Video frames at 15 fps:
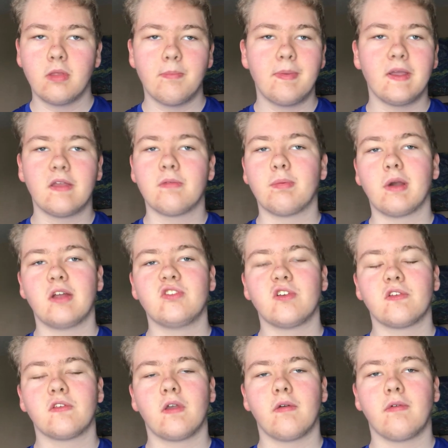biggest
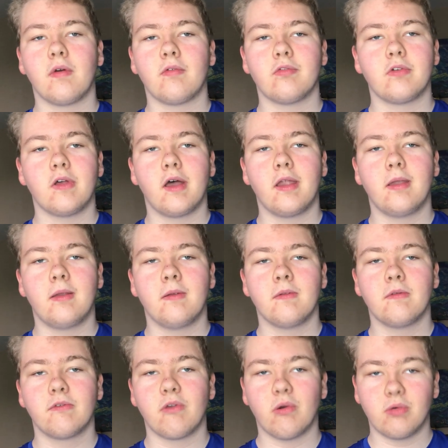projects I've ever done.
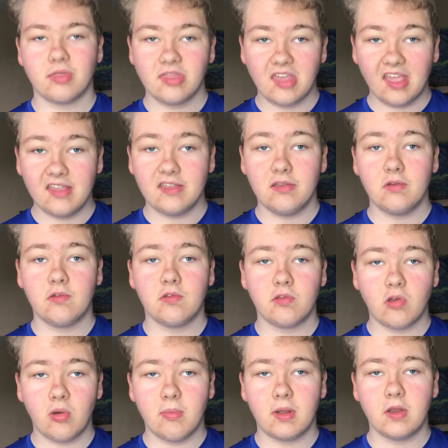So thank you
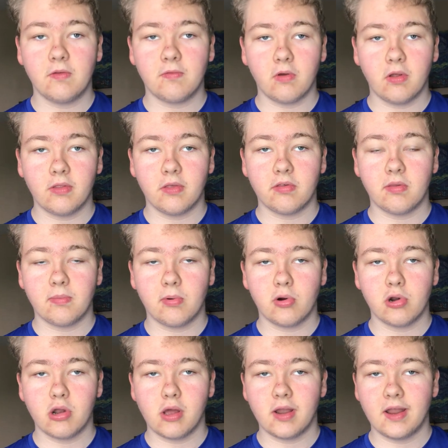so much for all the
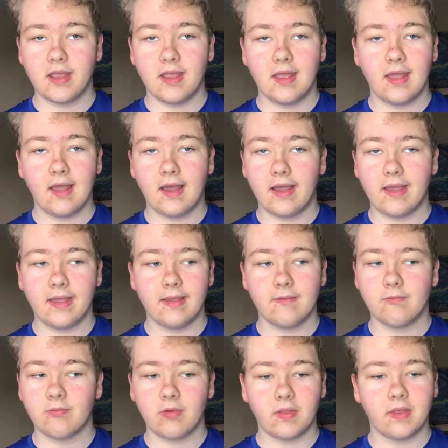support on it. I
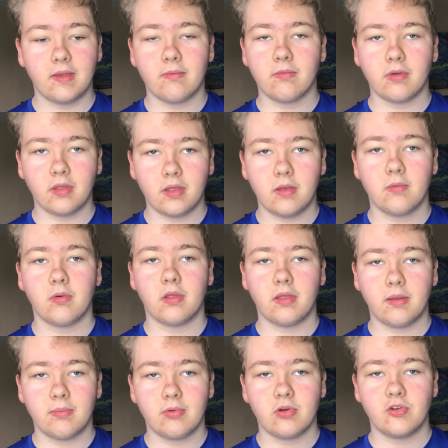really, really,
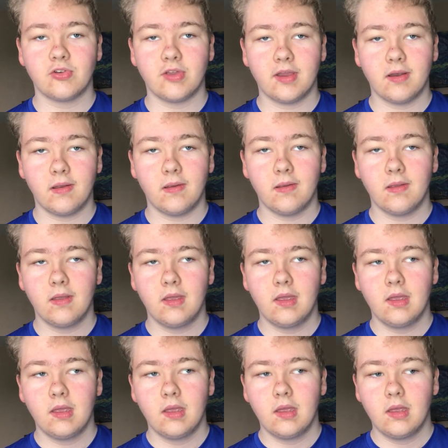really appreciate it.
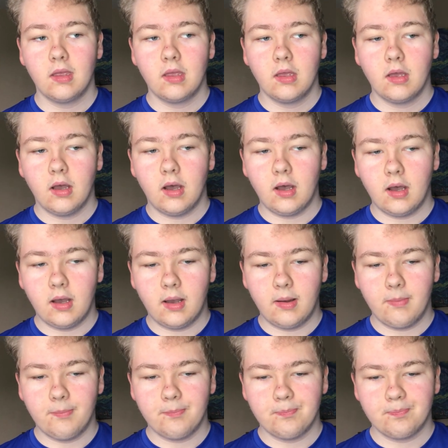
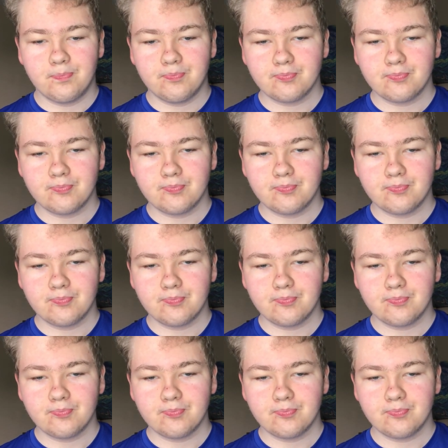So